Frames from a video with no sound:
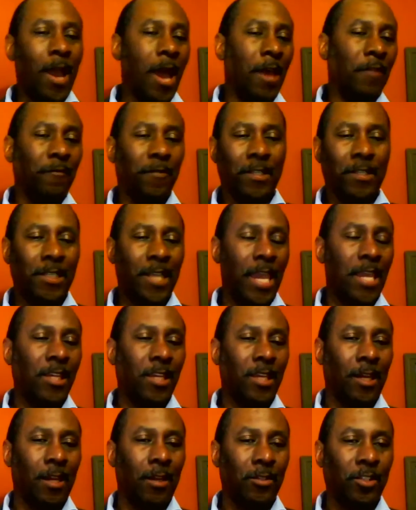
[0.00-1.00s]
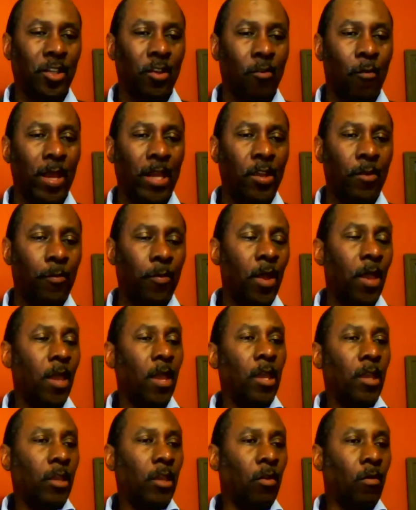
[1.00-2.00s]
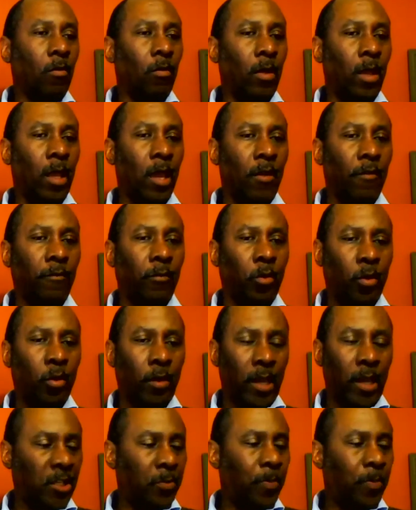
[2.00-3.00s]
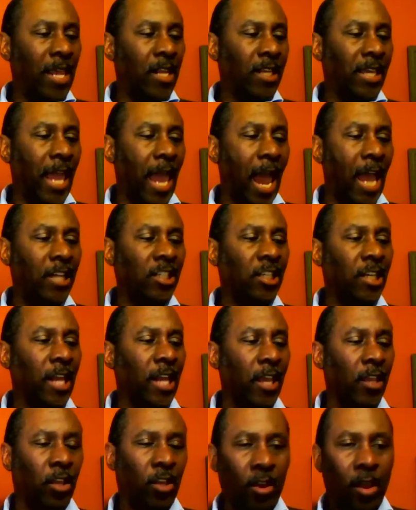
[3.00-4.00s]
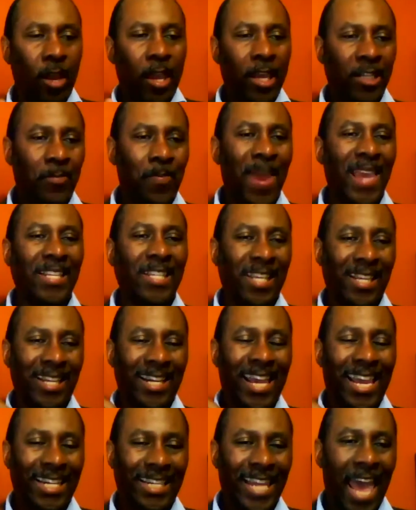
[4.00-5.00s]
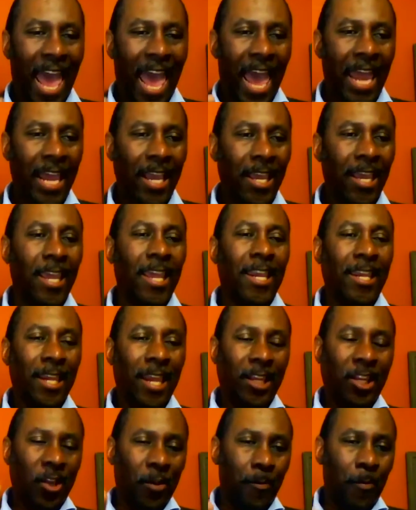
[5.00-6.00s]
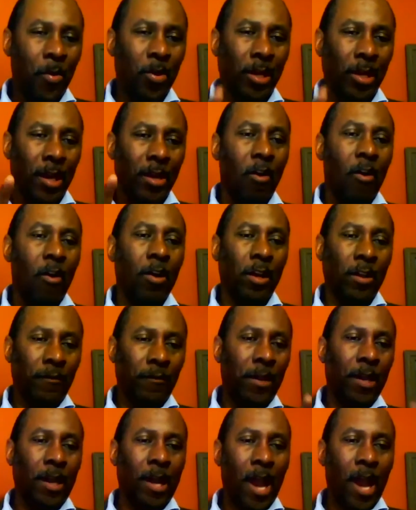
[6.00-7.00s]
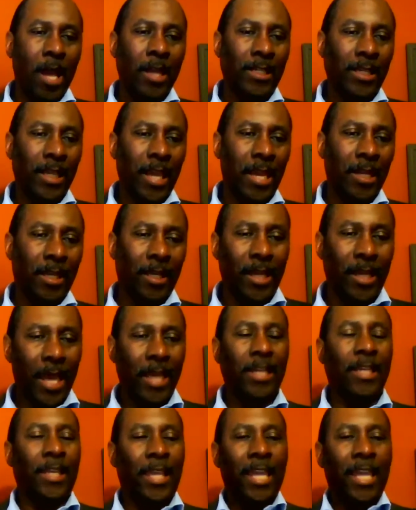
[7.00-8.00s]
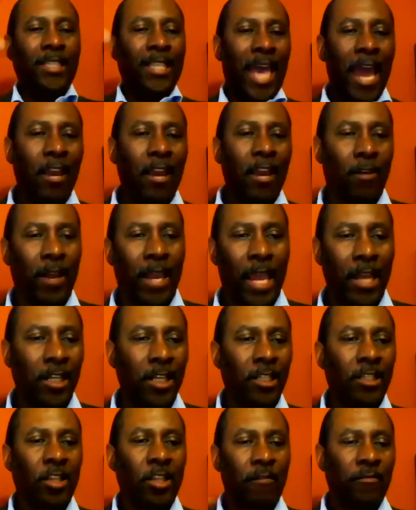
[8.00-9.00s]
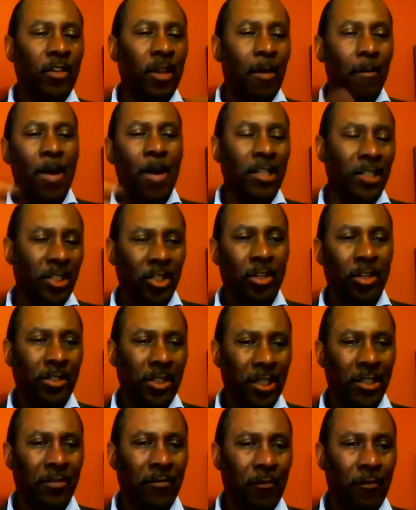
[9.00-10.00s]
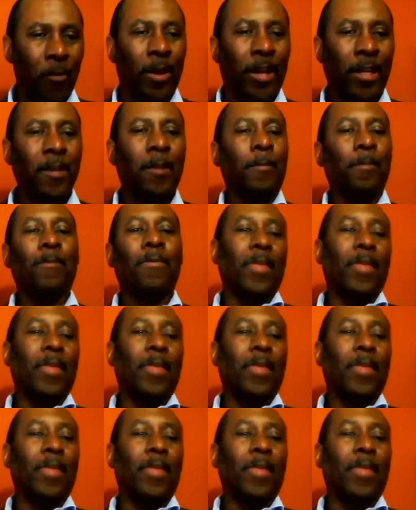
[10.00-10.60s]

conversational. So when you to explain hashtag, it's basically a tag that you put on all of your content that gets aggregated. So if somebody searches for it,